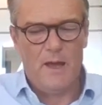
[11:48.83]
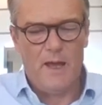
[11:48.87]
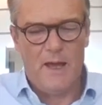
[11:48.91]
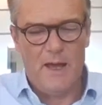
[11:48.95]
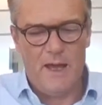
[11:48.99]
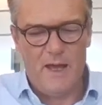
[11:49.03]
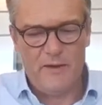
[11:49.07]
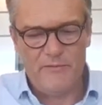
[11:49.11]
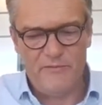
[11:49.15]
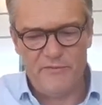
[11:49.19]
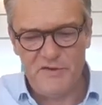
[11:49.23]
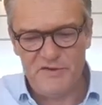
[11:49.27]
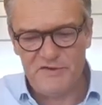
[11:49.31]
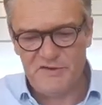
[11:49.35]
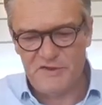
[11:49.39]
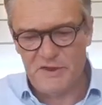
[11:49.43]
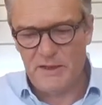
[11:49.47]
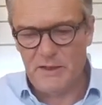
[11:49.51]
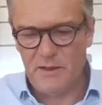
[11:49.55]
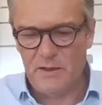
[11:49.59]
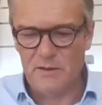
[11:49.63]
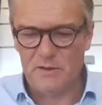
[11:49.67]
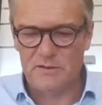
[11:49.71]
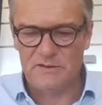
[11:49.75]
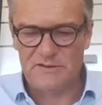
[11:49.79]
Every
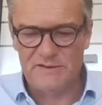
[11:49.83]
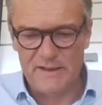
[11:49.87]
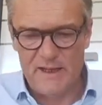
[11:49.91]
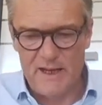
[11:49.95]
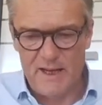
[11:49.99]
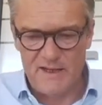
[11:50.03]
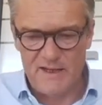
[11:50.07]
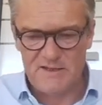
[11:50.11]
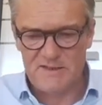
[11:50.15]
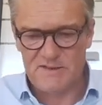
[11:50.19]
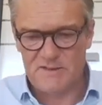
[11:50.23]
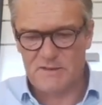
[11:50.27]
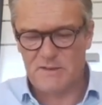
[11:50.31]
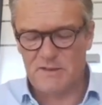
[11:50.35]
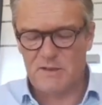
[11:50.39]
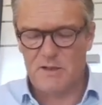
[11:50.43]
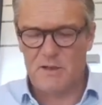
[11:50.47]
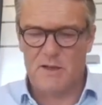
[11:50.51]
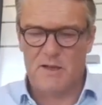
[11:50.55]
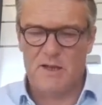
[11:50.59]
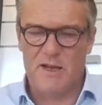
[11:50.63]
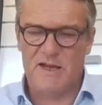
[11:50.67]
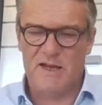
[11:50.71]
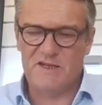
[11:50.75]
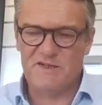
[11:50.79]
single task
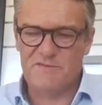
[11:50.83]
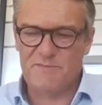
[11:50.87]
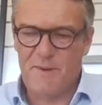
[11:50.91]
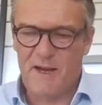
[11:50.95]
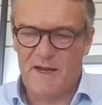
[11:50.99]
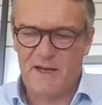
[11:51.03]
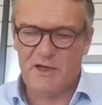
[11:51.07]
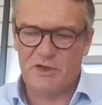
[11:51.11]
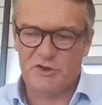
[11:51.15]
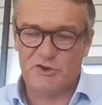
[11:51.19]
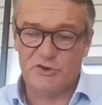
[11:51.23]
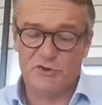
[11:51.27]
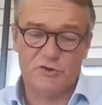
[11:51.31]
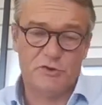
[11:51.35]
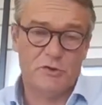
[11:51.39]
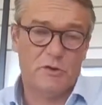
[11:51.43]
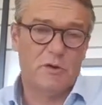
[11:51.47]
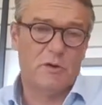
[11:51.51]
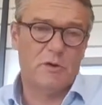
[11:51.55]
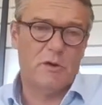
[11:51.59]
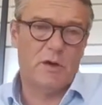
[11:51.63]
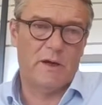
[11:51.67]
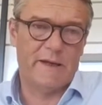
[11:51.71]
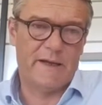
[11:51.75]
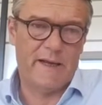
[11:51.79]
is managed
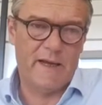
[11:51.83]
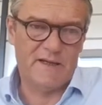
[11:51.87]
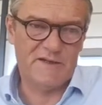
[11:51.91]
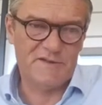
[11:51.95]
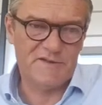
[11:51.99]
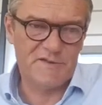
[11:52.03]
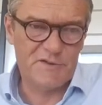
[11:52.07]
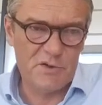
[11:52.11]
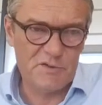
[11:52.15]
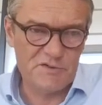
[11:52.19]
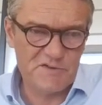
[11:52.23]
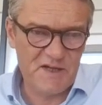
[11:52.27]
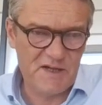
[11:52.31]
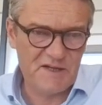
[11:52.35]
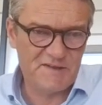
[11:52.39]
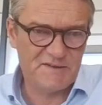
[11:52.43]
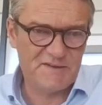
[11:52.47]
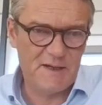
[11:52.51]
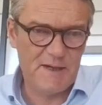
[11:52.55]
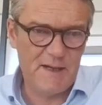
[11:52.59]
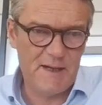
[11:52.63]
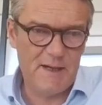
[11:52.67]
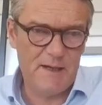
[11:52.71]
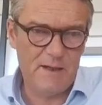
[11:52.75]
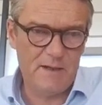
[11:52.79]
against those
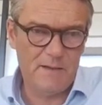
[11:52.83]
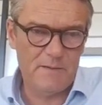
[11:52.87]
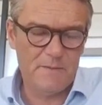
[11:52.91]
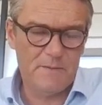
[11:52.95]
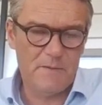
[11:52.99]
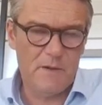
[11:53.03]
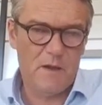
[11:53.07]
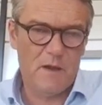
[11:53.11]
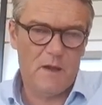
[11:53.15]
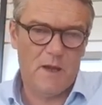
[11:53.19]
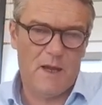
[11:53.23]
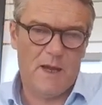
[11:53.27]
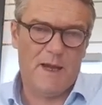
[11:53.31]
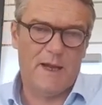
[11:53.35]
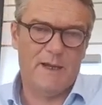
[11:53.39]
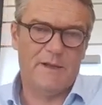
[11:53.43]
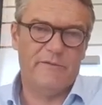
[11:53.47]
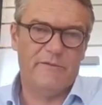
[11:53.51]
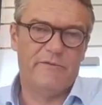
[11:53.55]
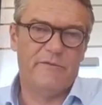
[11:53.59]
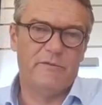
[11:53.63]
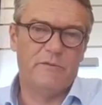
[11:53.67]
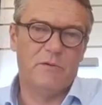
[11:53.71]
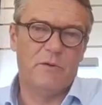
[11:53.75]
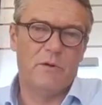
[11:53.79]
SLA,
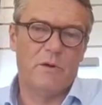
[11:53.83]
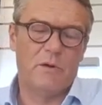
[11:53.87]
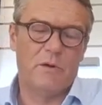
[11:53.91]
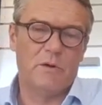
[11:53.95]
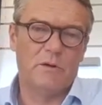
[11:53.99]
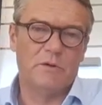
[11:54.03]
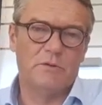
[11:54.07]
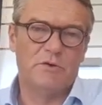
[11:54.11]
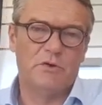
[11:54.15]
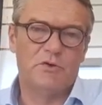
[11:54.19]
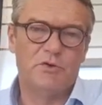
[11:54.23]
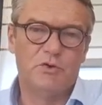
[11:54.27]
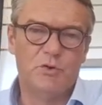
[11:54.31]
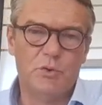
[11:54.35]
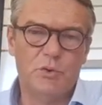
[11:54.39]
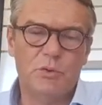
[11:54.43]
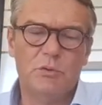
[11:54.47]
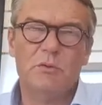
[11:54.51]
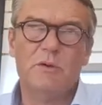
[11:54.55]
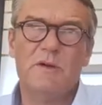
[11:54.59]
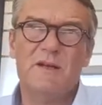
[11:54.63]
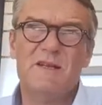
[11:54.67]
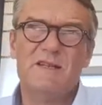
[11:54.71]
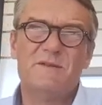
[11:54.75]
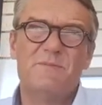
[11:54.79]
and the
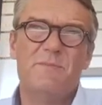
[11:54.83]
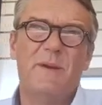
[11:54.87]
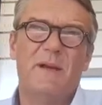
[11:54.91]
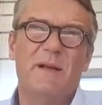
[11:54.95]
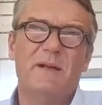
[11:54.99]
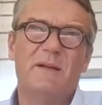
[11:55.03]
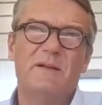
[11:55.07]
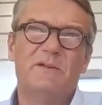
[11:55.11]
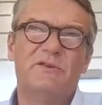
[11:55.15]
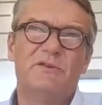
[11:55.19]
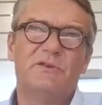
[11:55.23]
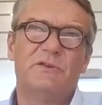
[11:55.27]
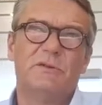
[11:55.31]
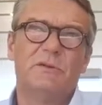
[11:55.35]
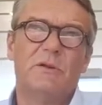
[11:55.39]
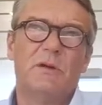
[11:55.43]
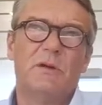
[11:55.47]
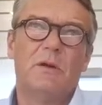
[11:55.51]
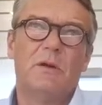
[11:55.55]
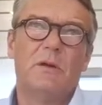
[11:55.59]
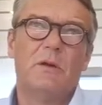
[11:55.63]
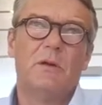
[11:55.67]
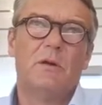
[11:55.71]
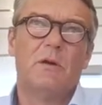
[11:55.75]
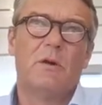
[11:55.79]
tool is built,
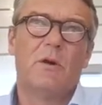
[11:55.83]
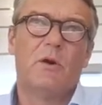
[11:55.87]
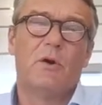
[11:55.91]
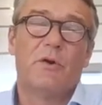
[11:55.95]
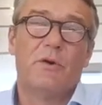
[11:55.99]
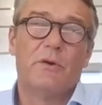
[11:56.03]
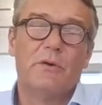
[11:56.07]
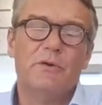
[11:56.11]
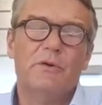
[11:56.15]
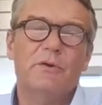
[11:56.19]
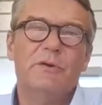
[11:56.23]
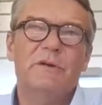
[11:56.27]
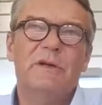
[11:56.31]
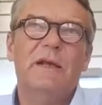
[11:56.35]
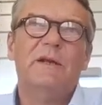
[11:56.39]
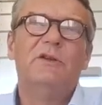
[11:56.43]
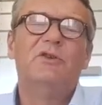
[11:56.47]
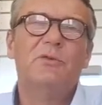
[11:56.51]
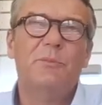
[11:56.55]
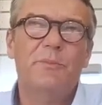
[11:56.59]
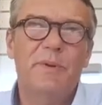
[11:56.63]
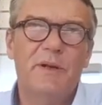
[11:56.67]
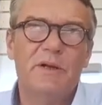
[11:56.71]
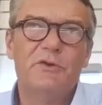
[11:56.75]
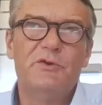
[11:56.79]
or you need
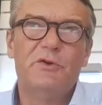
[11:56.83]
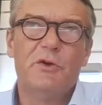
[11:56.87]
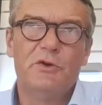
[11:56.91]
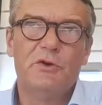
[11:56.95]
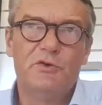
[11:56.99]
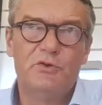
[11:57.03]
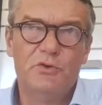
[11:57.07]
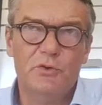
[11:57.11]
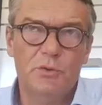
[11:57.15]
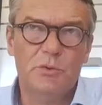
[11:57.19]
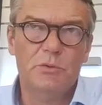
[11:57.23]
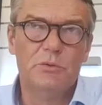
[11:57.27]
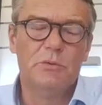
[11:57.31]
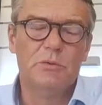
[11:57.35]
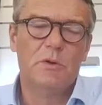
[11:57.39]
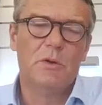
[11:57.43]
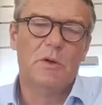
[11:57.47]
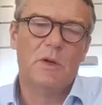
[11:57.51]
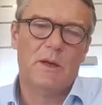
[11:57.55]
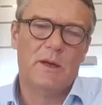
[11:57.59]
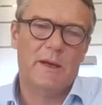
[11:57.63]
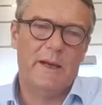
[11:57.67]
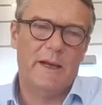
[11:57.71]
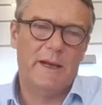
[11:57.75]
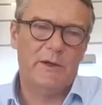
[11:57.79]
to build your tool
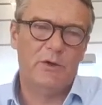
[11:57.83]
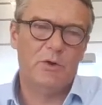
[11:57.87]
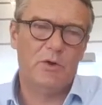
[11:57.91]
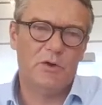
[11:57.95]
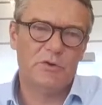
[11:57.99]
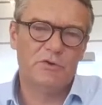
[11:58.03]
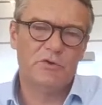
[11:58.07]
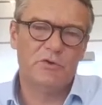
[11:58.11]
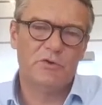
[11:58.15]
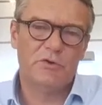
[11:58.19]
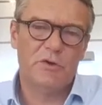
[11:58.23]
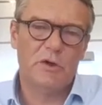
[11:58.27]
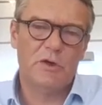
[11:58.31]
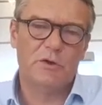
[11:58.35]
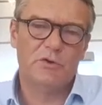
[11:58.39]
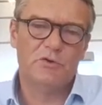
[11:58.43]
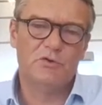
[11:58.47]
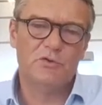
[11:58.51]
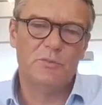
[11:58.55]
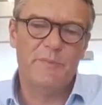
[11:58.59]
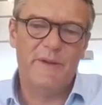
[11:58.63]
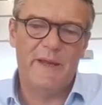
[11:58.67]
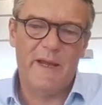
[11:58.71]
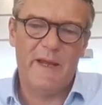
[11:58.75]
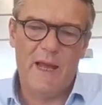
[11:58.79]
in order to
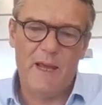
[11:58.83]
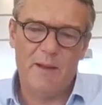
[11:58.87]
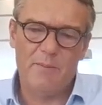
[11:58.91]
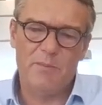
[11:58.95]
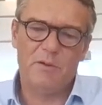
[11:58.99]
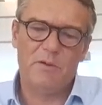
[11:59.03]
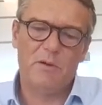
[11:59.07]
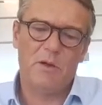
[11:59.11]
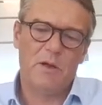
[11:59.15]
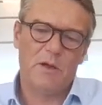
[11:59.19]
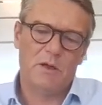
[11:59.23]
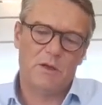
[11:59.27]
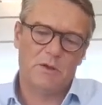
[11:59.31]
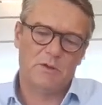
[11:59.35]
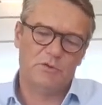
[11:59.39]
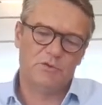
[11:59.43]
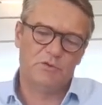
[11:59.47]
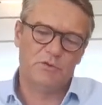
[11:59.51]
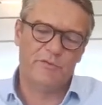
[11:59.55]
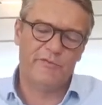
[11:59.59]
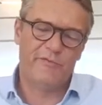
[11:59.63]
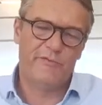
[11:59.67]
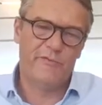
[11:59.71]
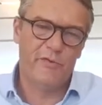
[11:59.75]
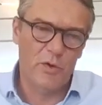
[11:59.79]
be able
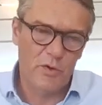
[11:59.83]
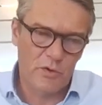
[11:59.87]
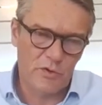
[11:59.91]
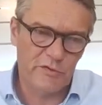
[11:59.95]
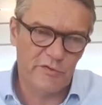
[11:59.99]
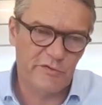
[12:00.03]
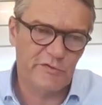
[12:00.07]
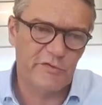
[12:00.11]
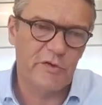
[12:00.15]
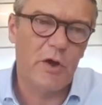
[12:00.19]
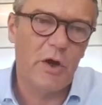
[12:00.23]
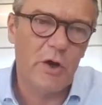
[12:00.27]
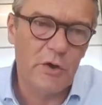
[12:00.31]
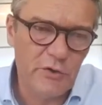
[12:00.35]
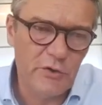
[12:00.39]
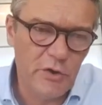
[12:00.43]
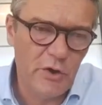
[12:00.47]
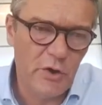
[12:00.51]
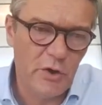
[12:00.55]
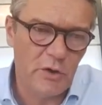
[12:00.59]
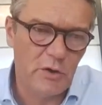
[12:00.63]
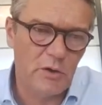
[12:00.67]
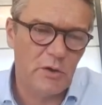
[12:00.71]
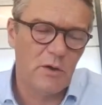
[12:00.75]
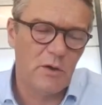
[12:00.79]
to focus on
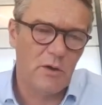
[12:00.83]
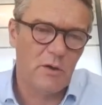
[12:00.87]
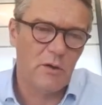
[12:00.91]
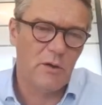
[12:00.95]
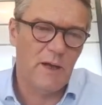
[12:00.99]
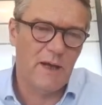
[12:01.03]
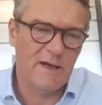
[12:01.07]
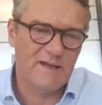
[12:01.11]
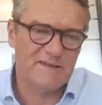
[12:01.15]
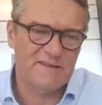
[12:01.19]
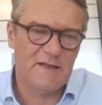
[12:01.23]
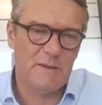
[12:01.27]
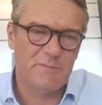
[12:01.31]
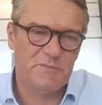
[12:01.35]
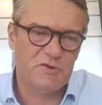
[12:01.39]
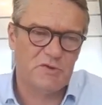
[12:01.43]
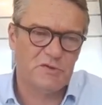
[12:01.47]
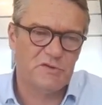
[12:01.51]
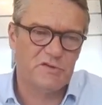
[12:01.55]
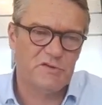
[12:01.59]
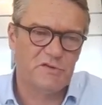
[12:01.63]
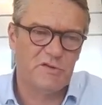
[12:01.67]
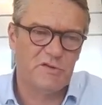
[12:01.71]
your exceptions.